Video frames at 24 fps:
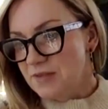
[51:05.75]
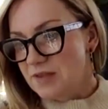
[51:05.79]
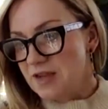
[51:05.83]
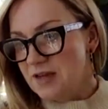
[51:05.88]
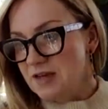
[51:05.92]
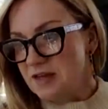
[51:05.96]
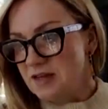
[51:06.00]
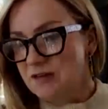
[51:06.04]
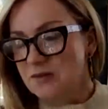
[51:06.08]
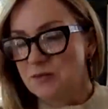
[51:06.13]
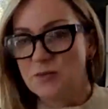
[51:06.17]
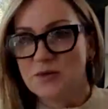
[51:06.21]

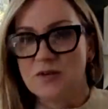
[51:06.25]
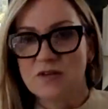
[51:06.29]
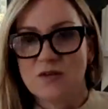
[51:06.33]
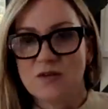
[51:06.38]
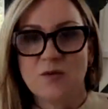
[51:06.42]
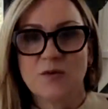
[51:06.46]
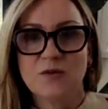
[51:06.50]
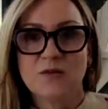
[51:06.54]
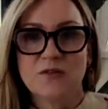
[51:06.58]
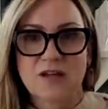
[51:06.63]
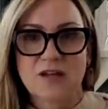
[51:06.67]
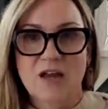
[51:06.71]
And he's one of the
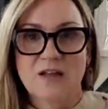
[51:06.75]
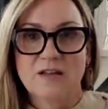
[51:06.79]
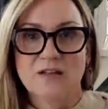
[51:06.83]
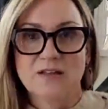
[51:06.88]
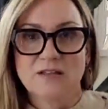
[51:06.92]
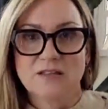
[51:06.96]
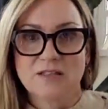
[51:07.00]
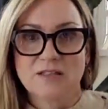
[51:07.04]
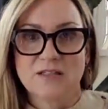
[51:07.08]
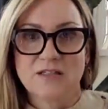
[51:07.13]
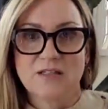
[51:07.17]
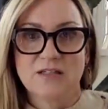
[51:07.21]
most
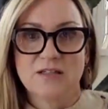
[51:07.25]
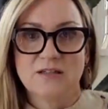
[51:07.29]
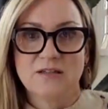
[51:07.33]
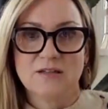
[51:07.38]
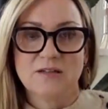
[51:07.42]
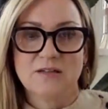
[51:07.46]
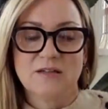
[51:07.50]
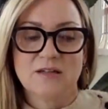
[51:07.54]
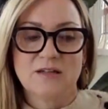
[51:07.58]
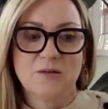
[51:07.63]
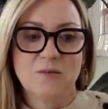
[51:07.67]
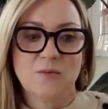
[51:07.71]
talented
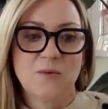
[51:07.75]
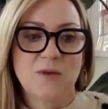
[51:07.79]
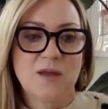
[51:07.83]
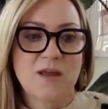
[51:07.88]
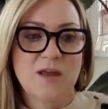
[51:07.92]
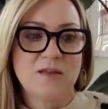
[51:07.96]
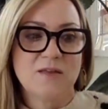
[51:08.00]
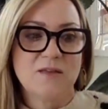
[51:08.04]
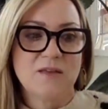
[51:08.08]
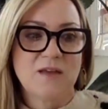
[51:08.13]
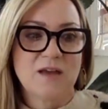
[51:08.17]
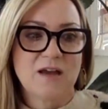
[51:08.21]
in a
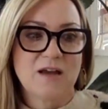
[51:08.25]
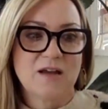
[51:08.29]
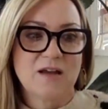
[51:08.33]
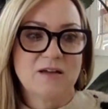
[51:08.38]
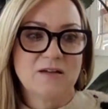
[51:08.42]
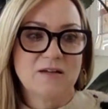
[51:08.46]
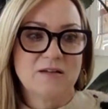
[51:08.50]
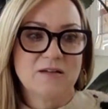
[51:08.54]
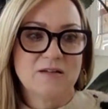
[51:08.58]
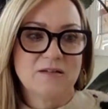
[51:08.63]
way that